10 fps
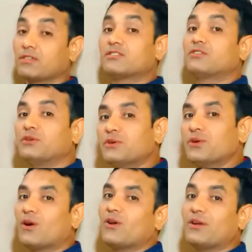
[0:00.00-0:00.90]
because
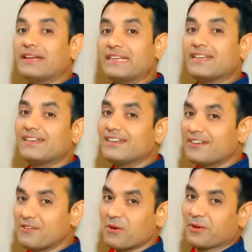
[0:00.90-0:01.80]
you already
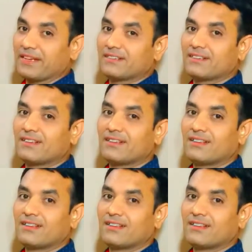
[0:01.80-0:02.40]
know it,